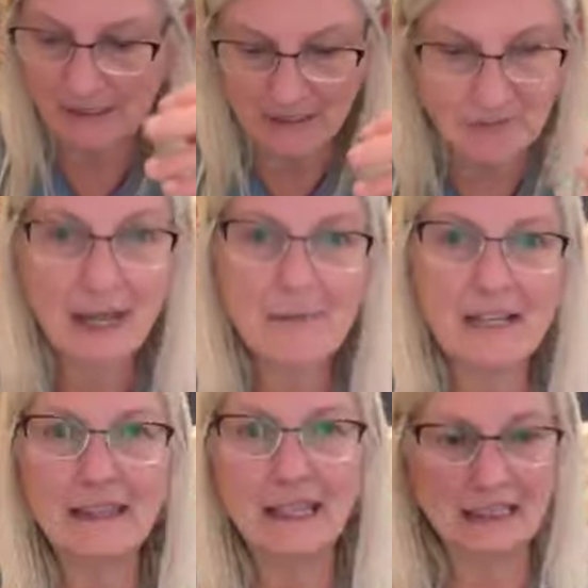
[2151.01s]
But
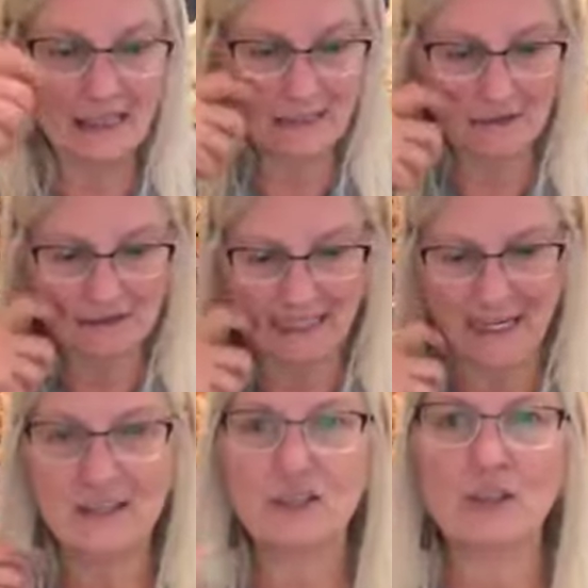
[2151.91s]
sometimes I think these little
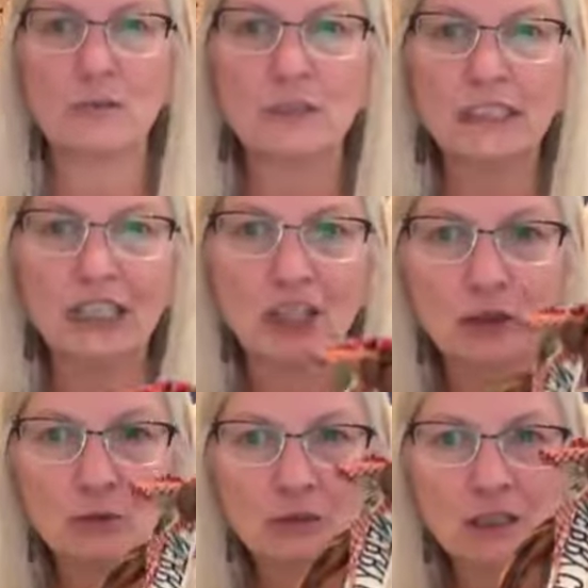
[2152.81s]
tags look really
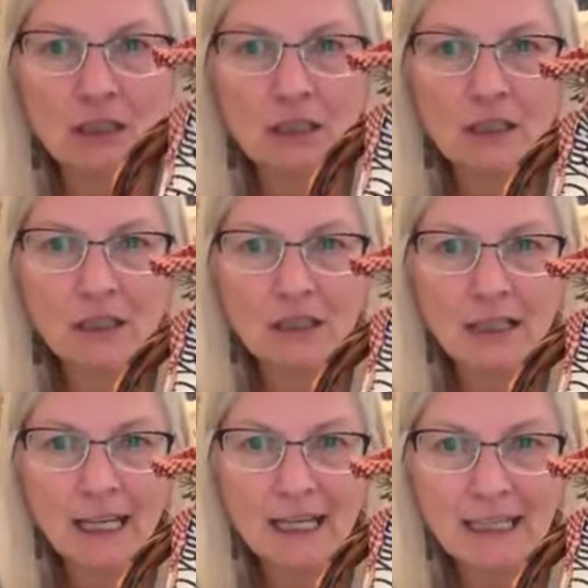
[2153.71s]
cute.
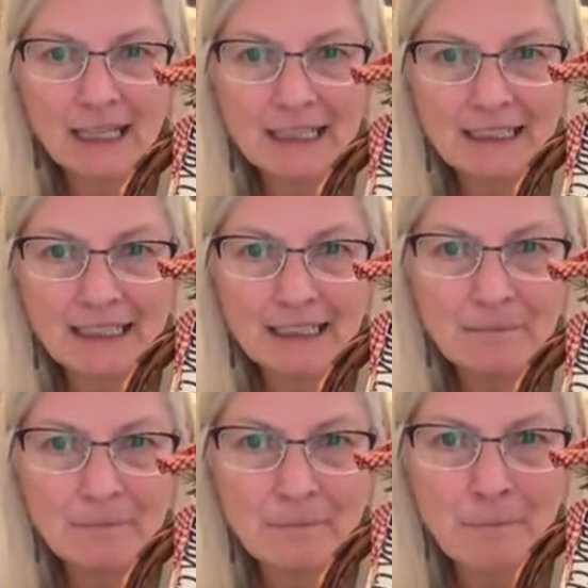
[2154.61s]
Hey,
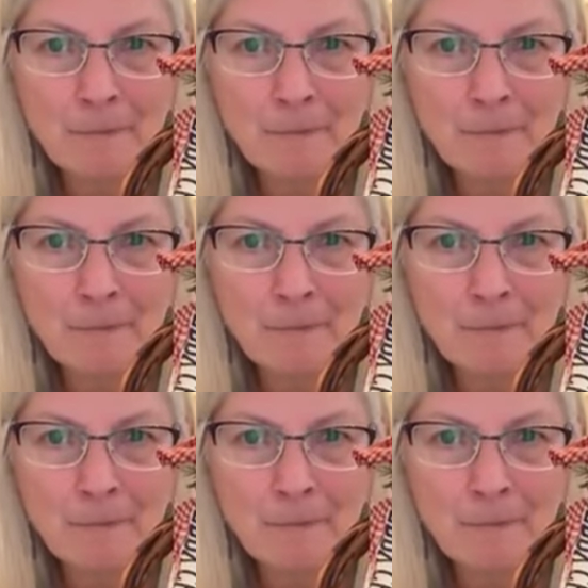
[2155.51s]
Kelly.